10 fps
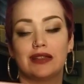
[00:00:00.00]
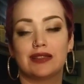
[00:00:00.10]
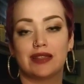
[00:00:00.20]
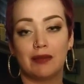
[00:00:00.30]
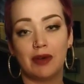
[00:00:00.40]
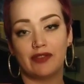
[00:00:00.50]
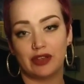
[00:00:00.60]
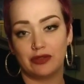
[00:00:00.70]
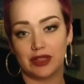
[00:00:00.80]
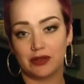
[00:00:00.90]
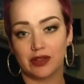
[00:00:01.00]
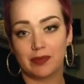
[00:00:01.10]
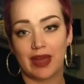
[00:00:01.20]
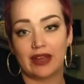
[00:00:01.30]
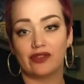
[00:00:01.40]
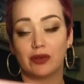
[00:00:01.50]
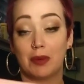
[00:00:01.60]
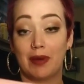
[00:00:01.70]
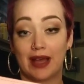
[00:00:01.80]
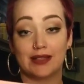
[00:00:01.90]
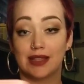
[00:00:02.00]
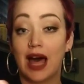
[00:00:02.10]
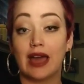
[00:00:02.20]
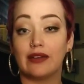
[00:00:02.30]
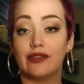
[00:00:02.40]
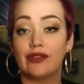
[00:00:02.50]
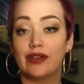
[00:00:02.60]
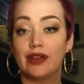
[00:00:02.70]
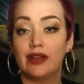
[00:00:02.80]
Some of you deal with pain from a past life.